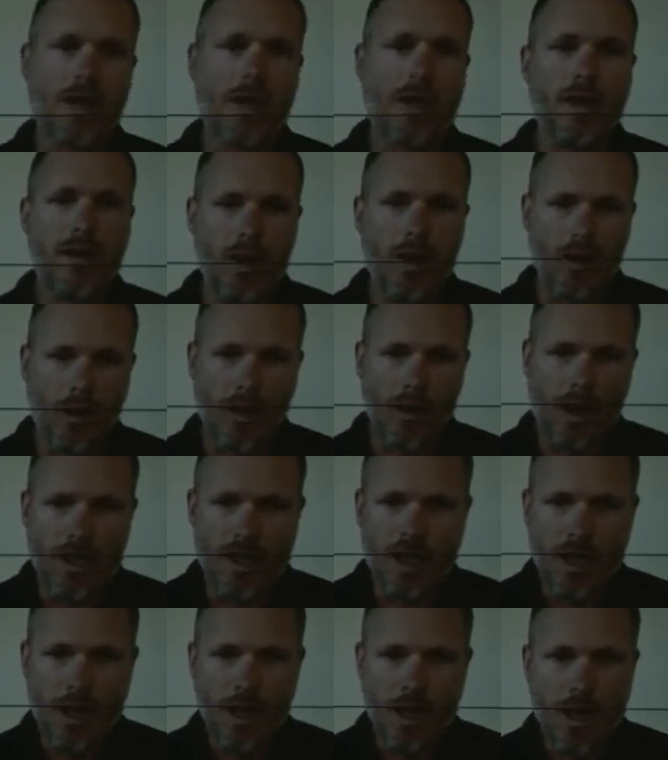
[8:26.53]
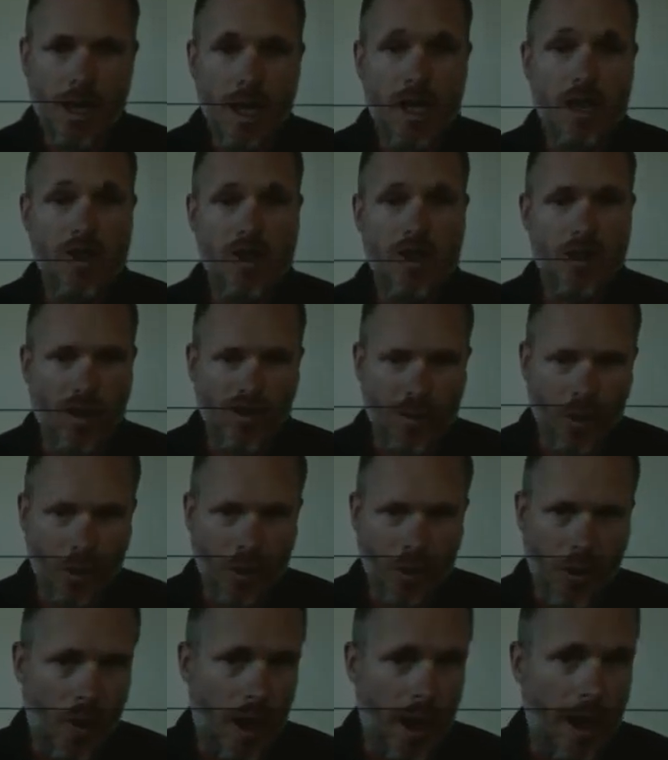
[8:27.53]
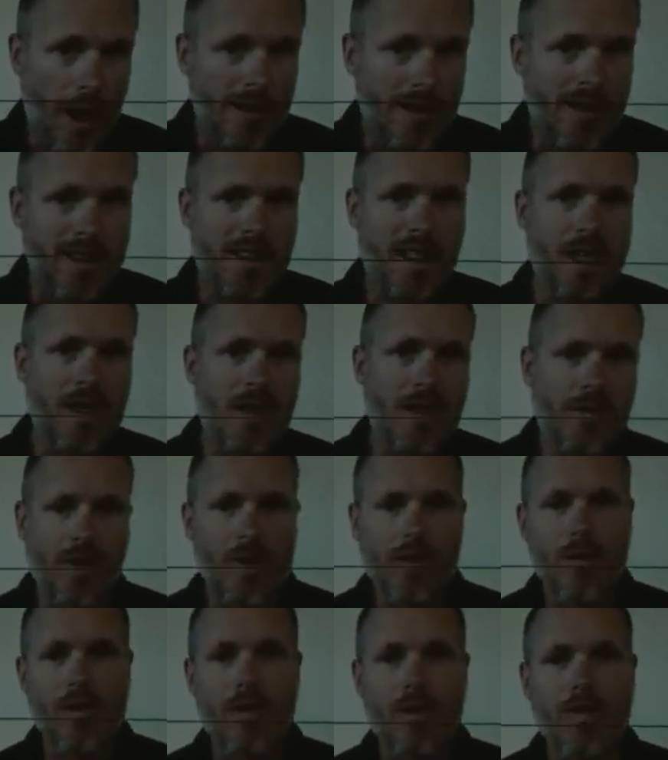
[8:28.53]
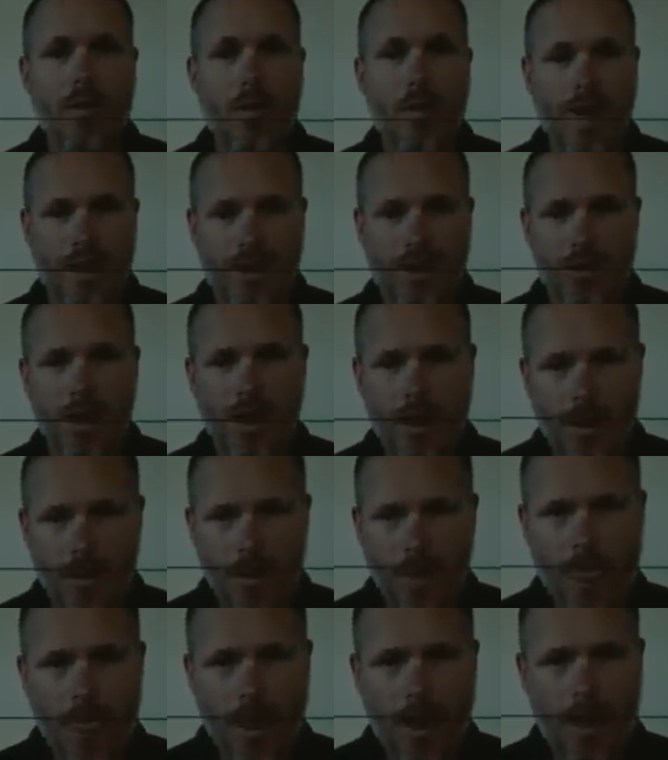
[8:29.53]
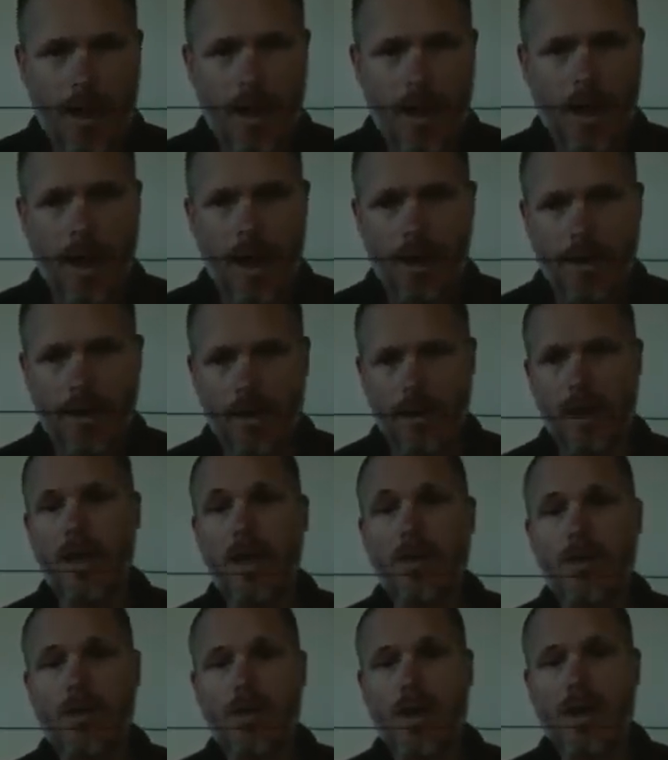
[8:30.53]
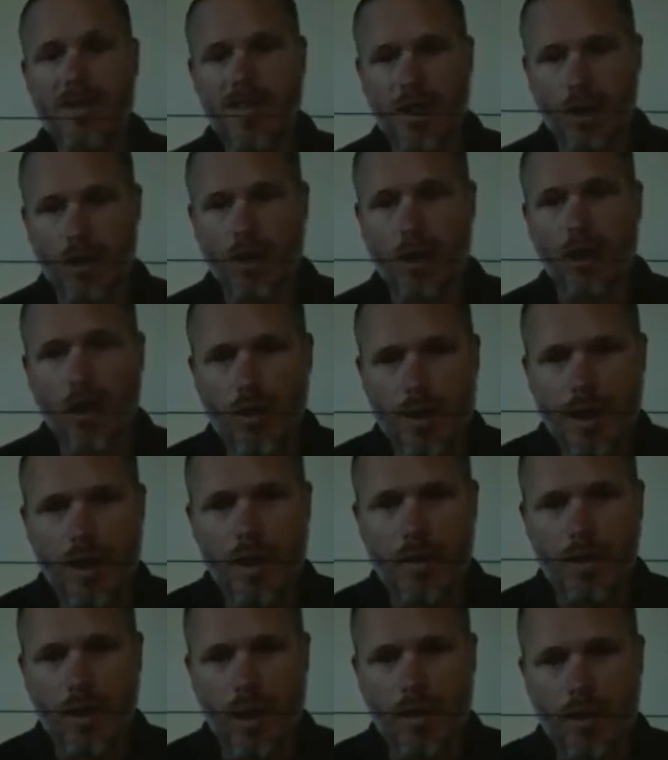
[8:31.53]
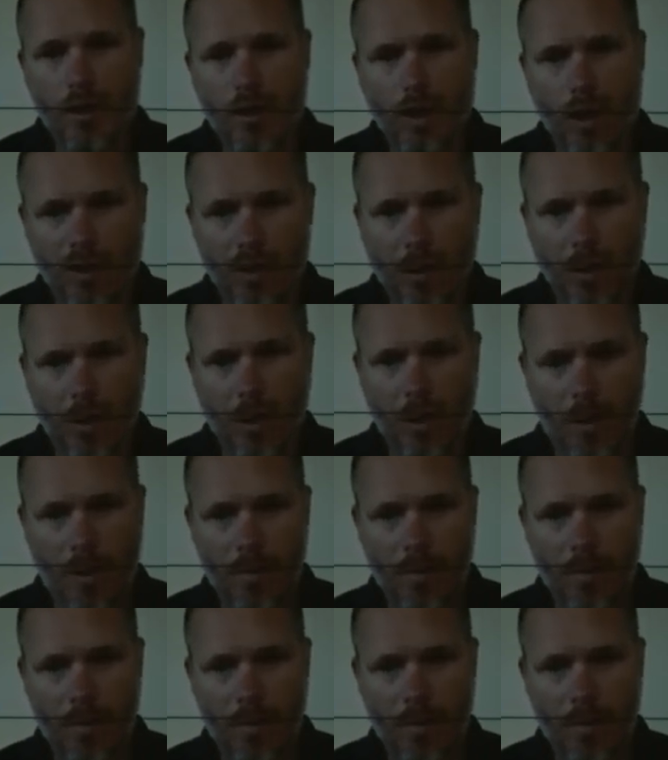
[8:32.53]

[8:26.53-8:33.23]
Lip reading: interrogate each transponder and save the battery and increase the autonomy of the transponder.